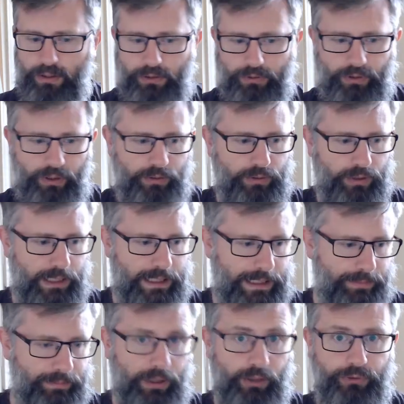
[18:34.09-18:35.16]
So
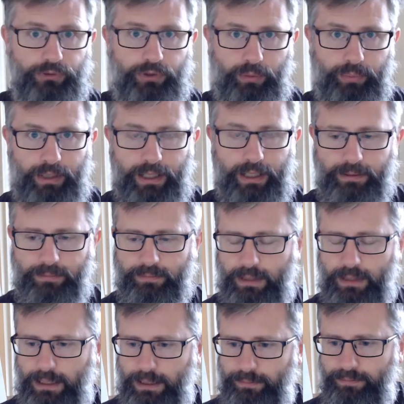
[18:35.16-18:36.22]
I'll stop here.
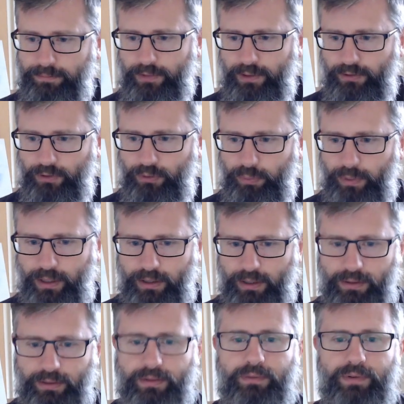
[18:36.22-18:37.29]
This has been
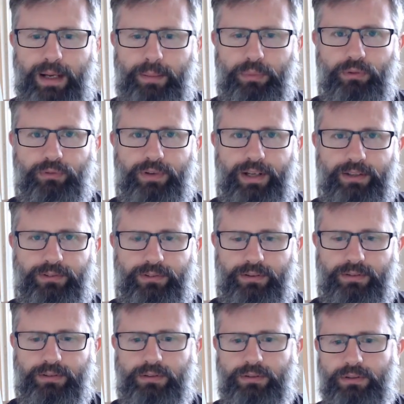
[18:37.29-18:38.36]
a ramble fest.
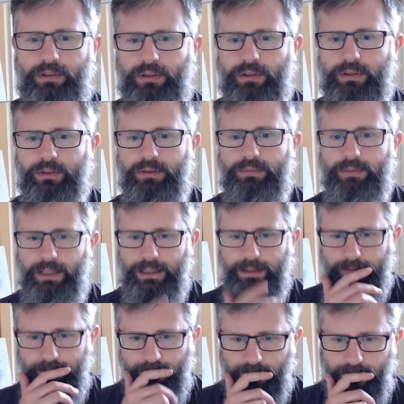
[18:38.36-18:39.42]
Oh God, yeah,
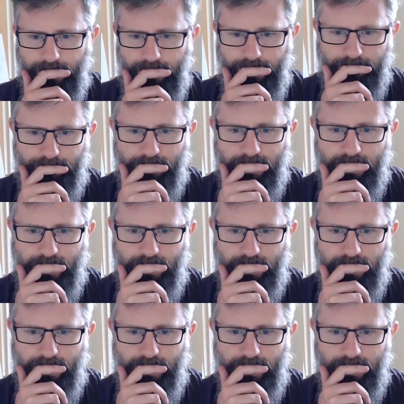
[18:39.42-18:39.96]
it's quite high.